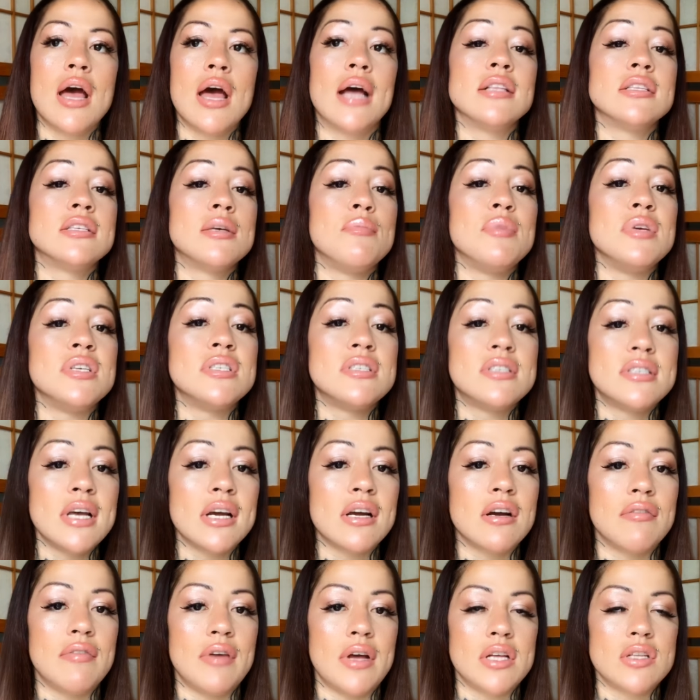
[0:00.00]
And to be
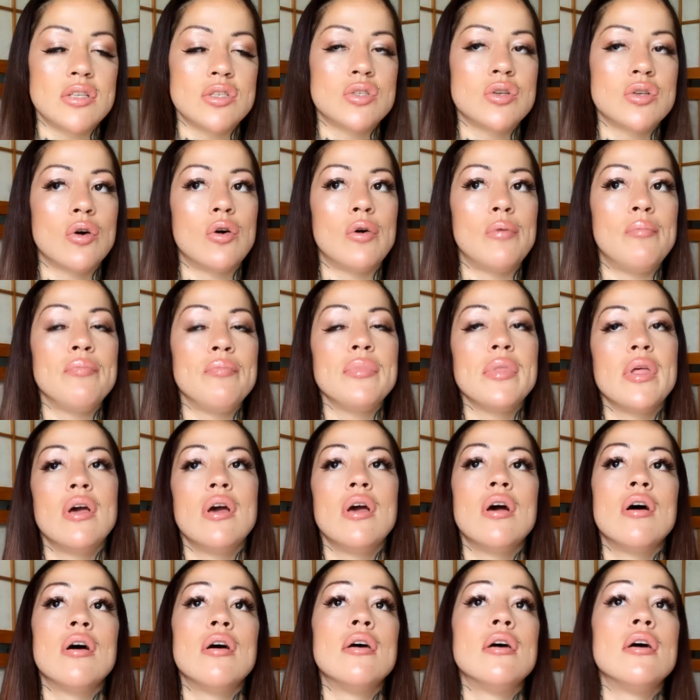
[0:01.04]
sick of it. So
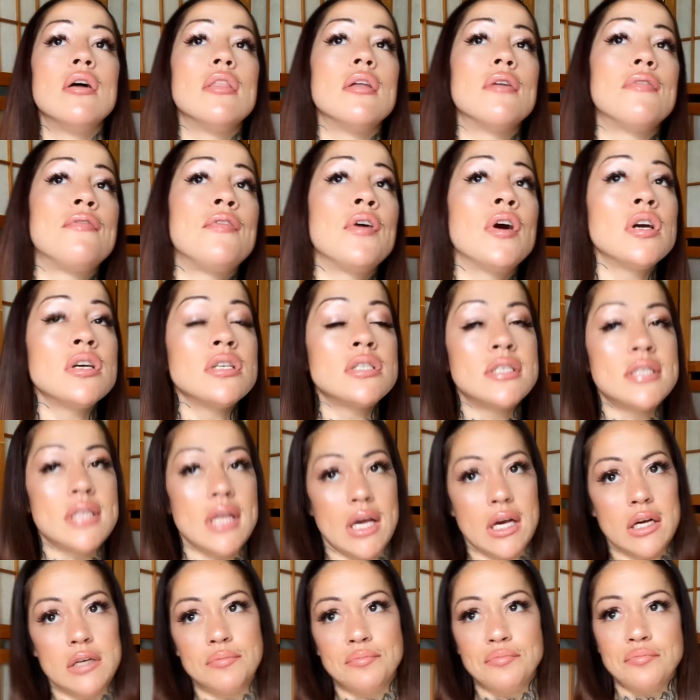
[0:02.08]
the first
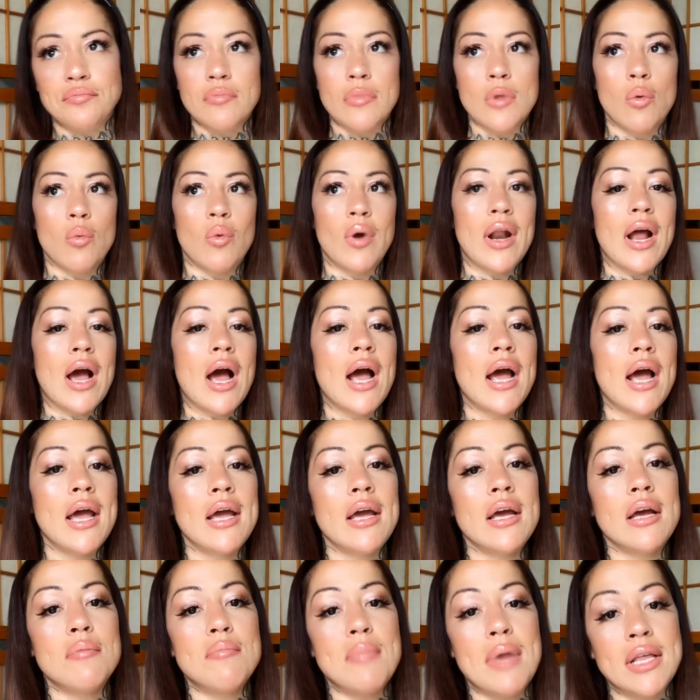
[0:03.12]
thing, when
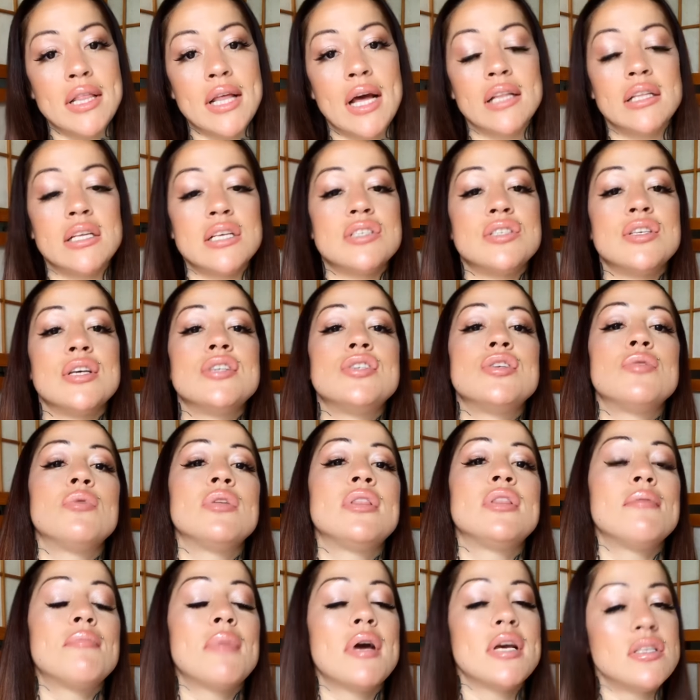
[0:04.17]
I made that decision
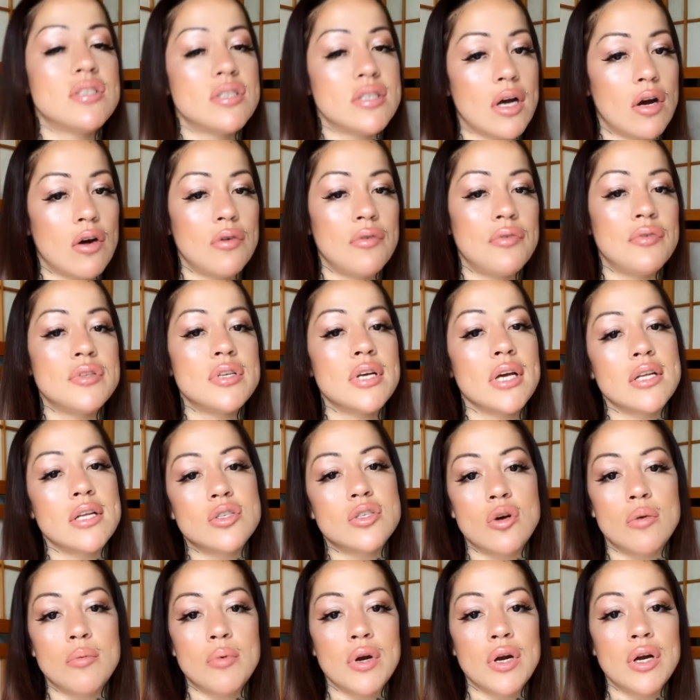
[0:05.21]
within myself to get
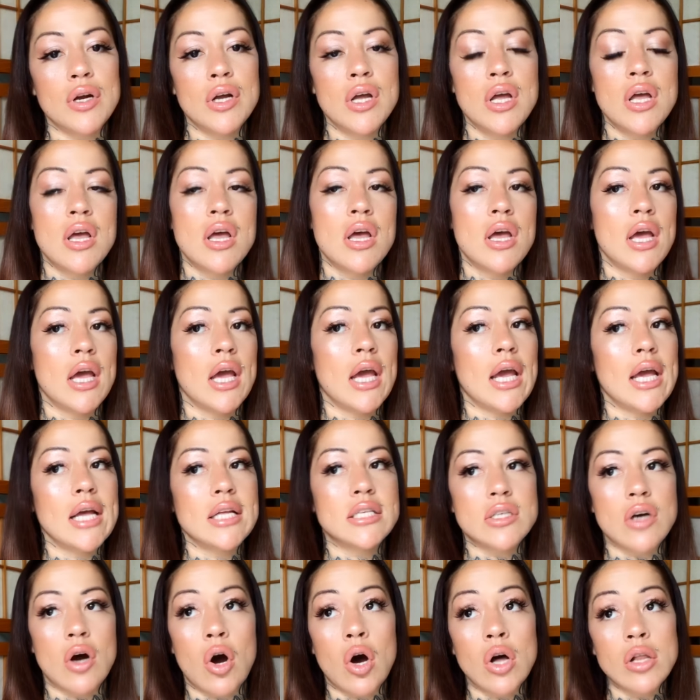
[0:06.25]
sober,
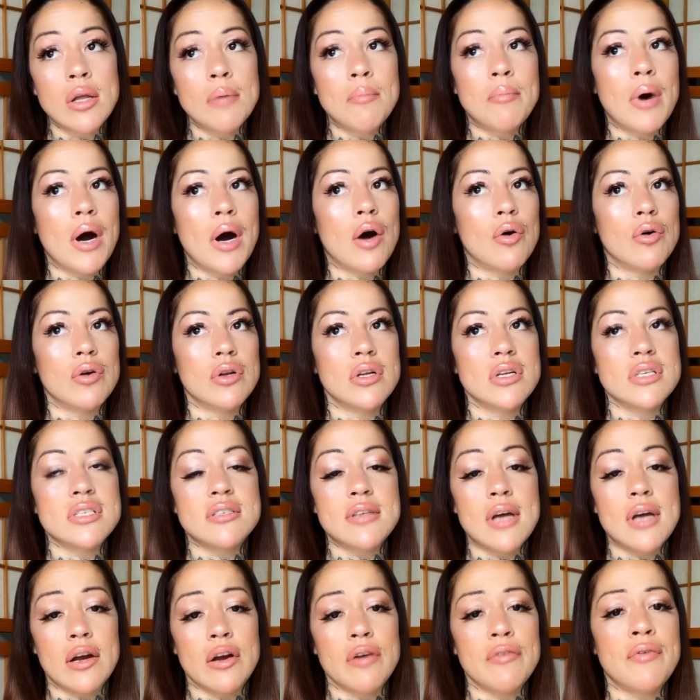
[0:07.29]
it's all about
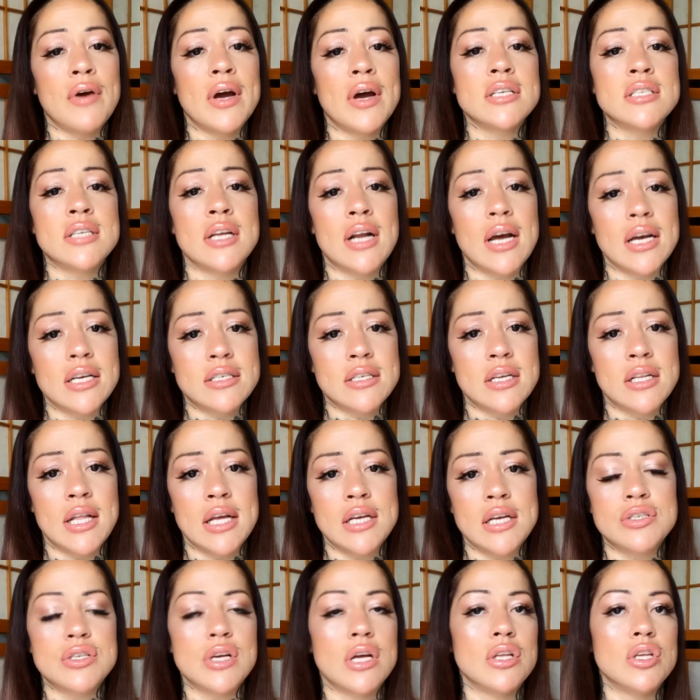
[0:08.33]
sacrifice and
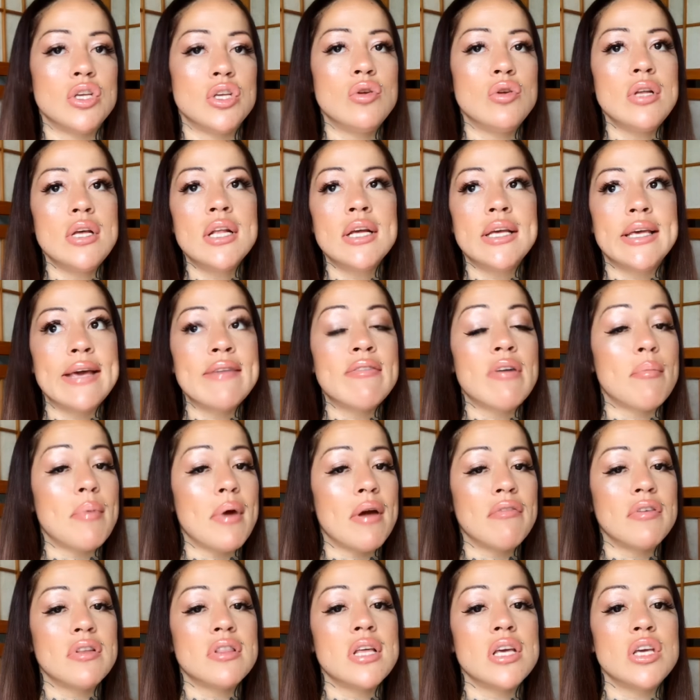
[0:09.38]
isolation. You need to give up
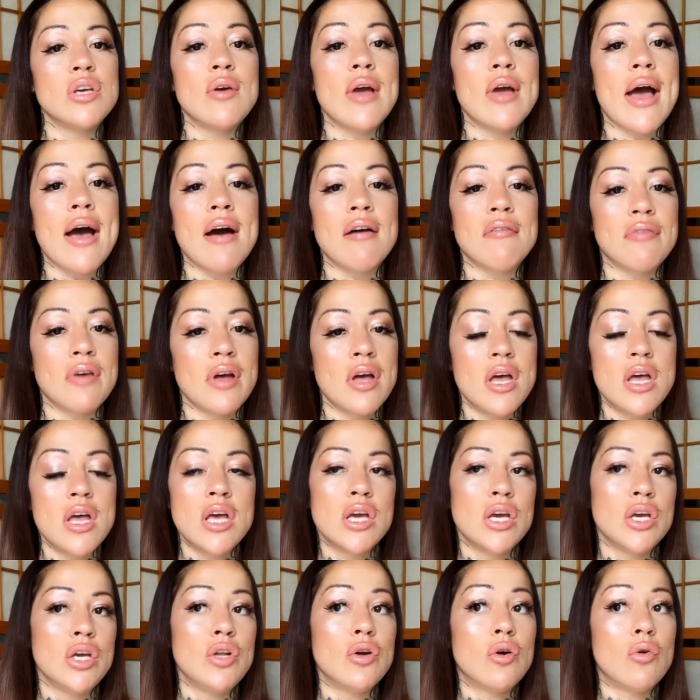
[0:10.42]
everything you have.
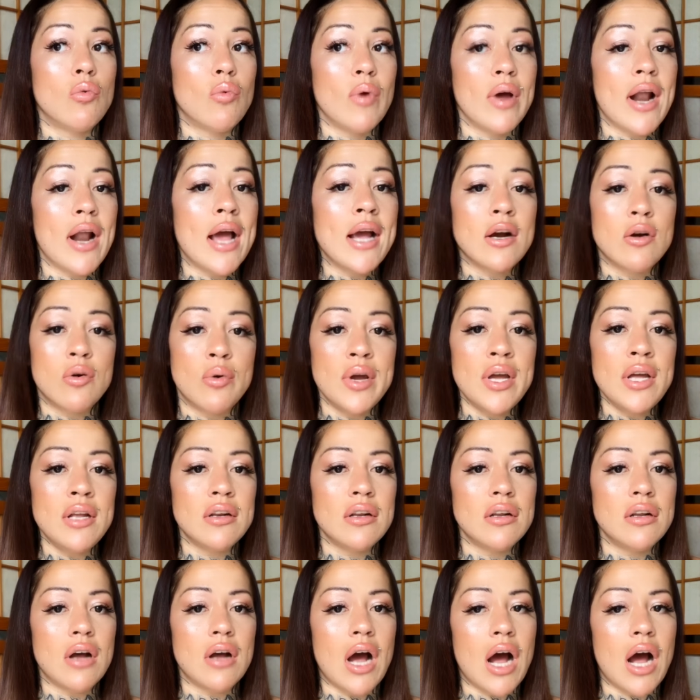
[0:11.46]
When I quit,